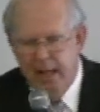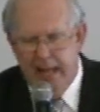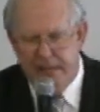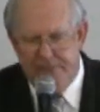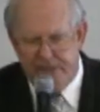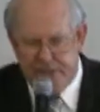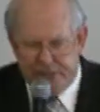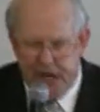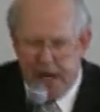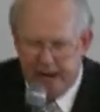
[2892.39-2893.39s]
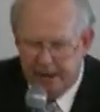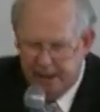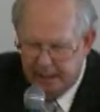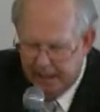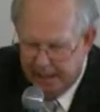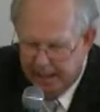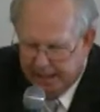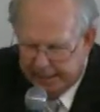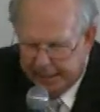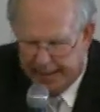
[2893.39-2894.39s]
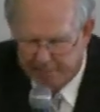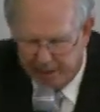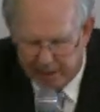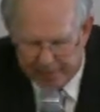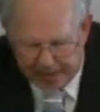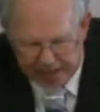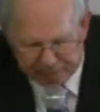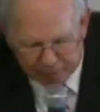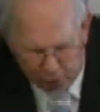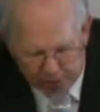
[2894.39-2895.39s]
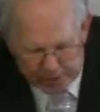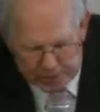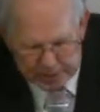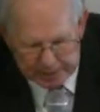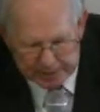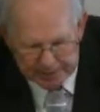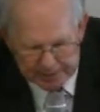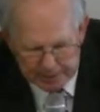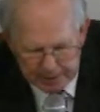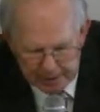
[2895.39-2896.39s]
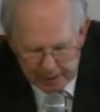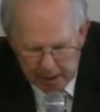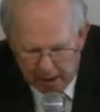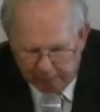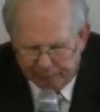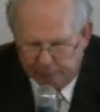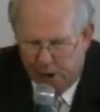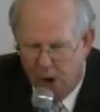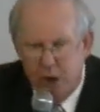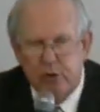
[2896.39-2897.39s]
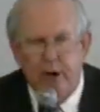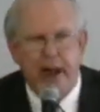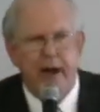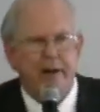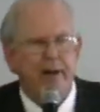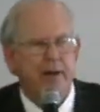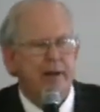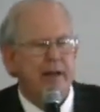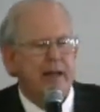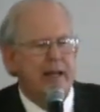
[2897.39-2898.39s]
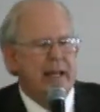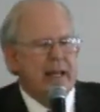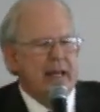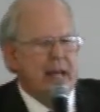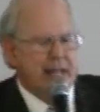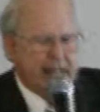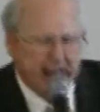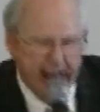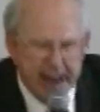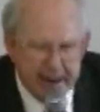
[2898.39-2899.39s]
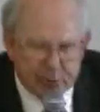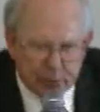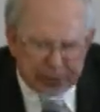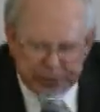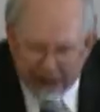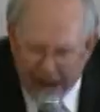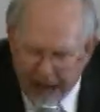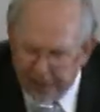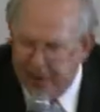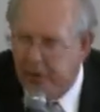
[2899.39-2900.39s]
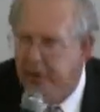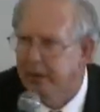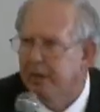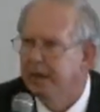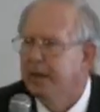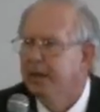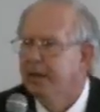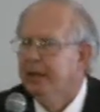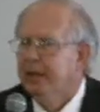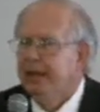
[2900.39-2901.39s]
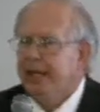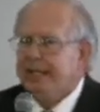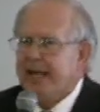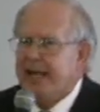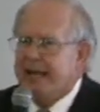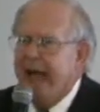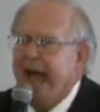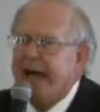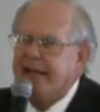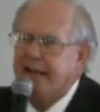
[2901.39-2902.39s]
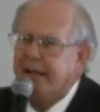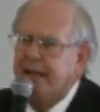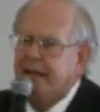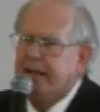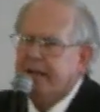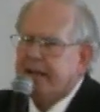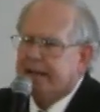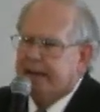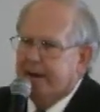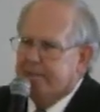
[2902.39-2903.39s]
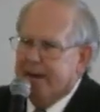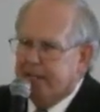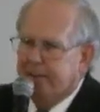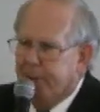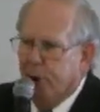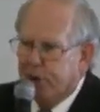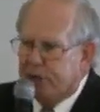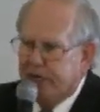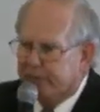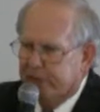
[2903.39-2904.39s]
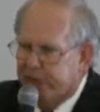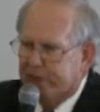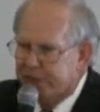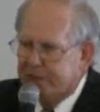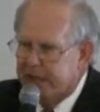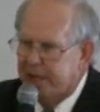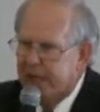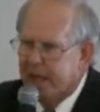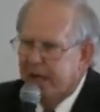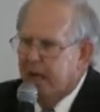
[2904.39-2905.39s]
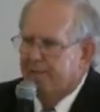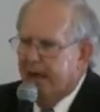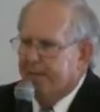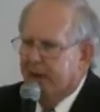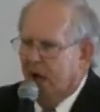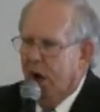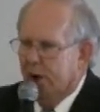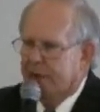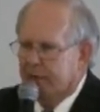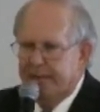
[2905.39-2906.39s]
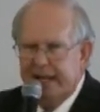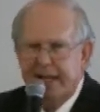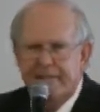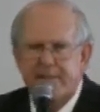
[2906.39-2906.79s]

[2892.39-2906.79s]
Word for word: And this son came under the influence of the wrong crowd. And he came to his father and said, Dad, give me the portion of goods that belongeth to me.